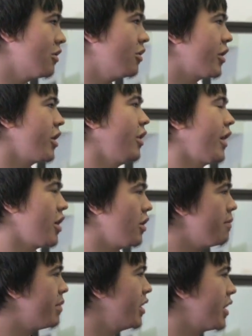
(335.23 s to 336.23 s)
They'll look at like your
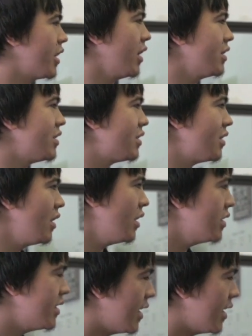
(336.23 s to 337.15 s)
umbilicus right.